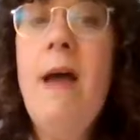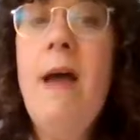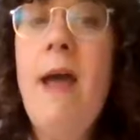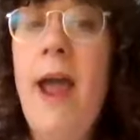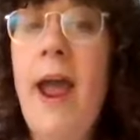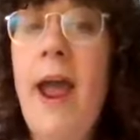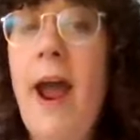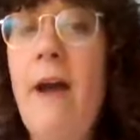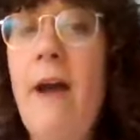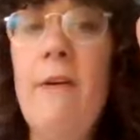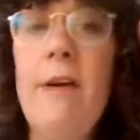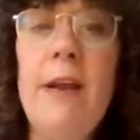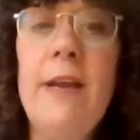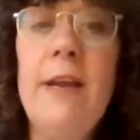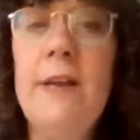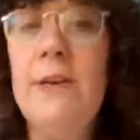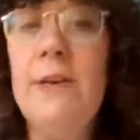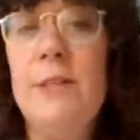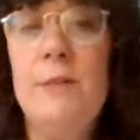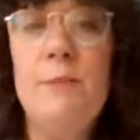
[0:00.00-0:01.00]

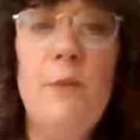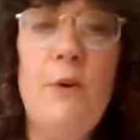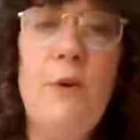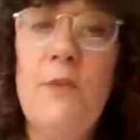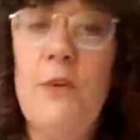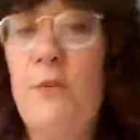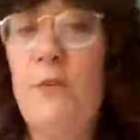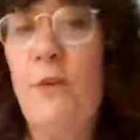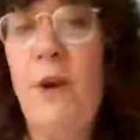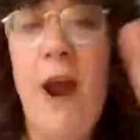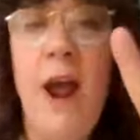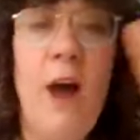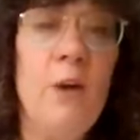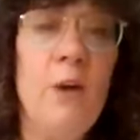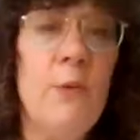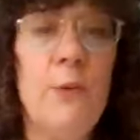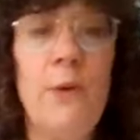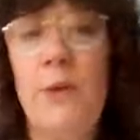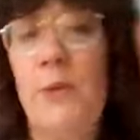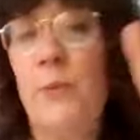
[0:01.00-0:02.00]
Harriet is moving
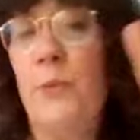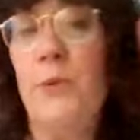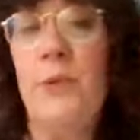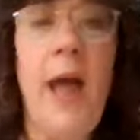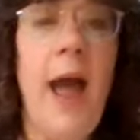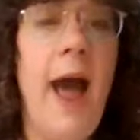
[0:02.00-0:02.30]
around with